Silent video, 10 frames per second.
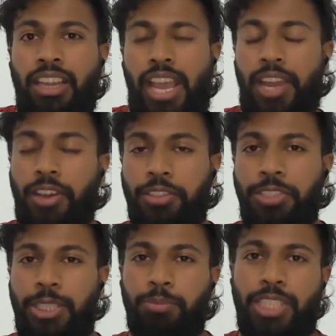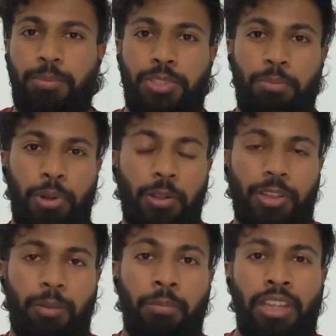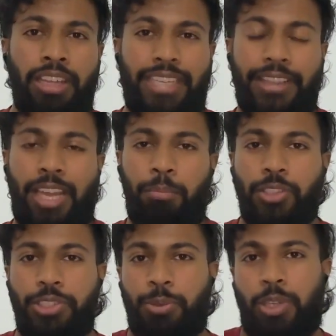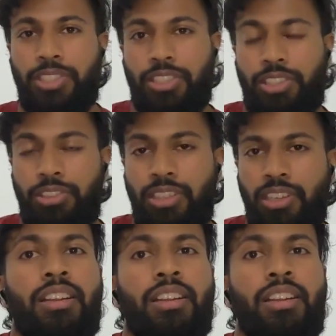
and other gym tips to bulk up, get that muscle you want to go.